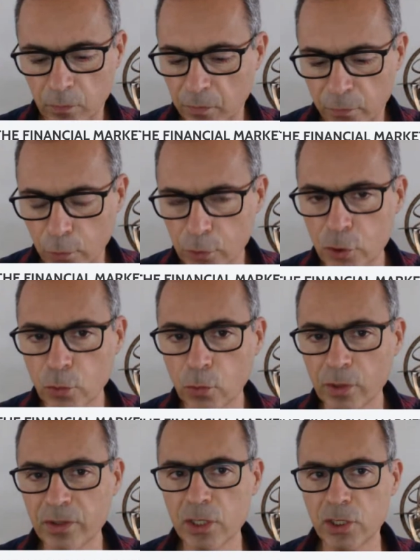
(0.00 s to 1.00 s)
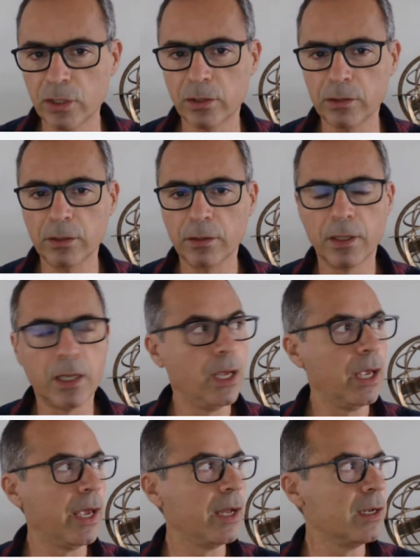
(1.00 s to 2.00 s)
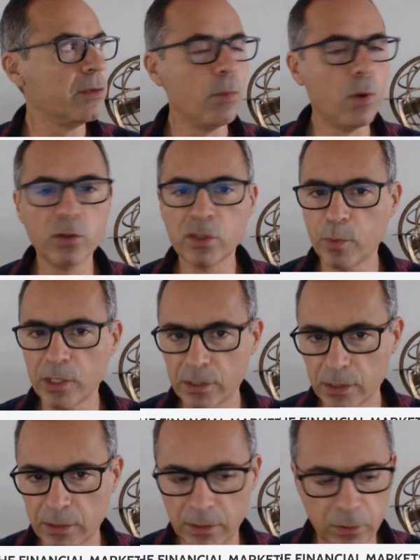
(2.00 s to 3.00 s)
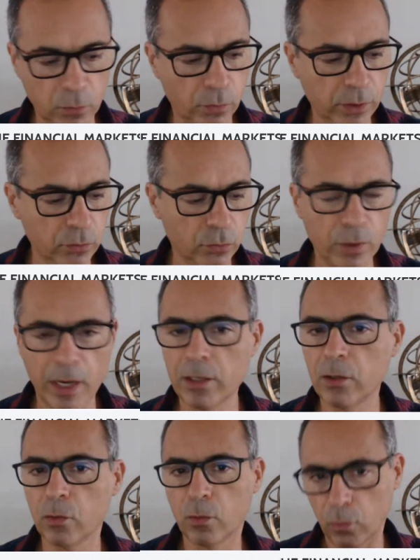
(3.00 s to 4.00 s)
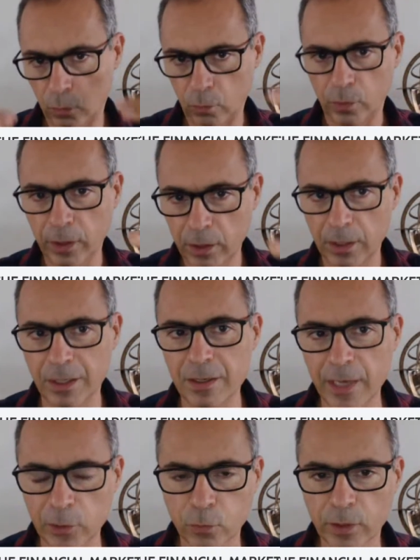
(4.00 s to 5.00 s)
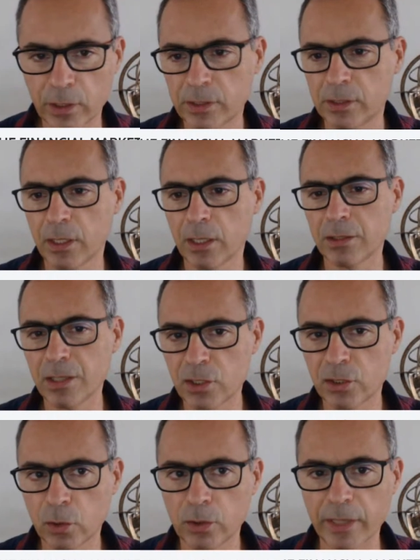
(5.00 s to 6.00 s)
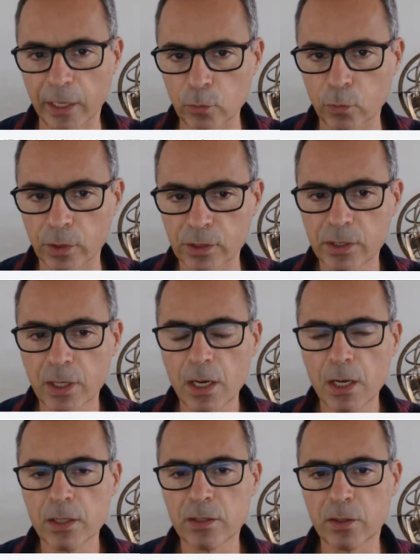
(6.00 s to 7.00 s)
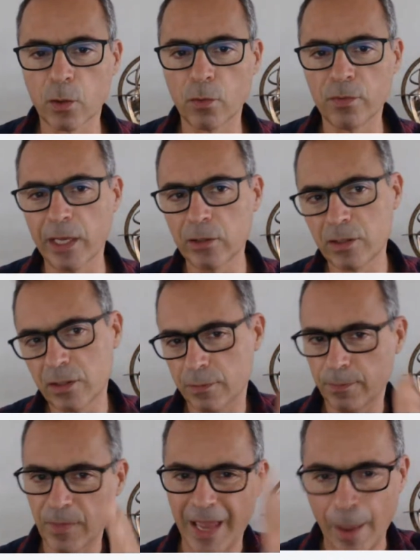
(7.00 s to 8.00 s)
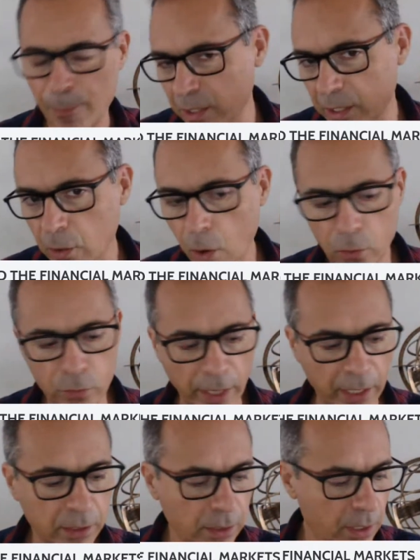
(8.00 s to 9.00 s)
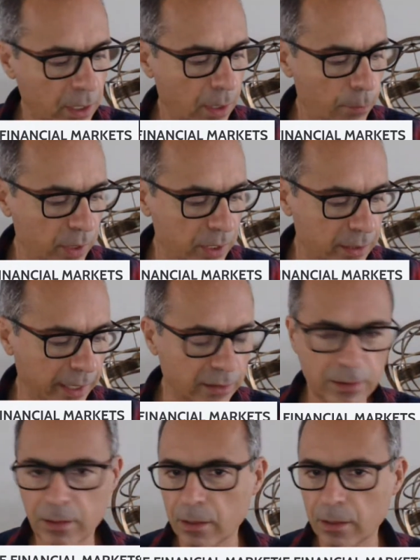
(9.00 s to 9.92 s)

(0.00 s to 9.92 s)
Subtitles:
for sure digital, and most business will run with networks, digital networks. So that's happening already, but that